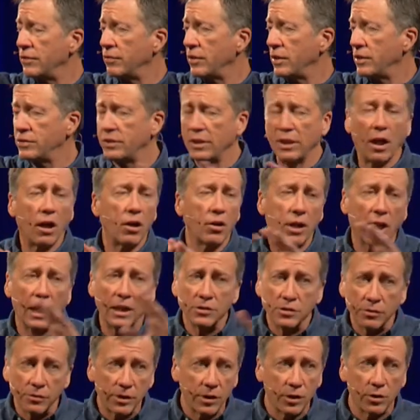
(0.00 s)
You see all
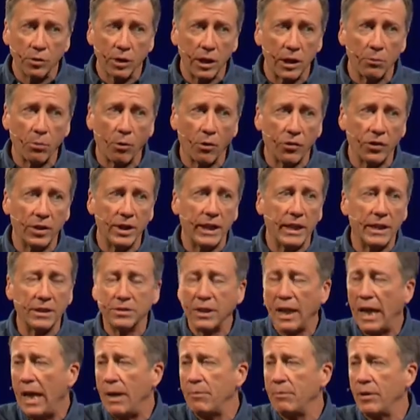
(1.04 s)
kinds of incredible things
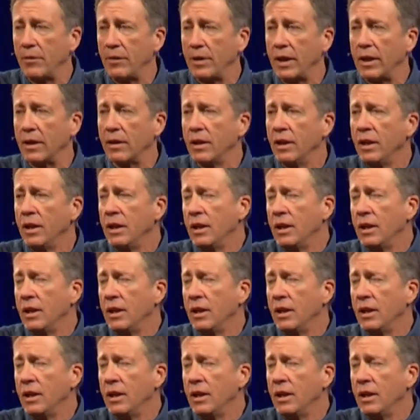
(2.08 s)
happening there.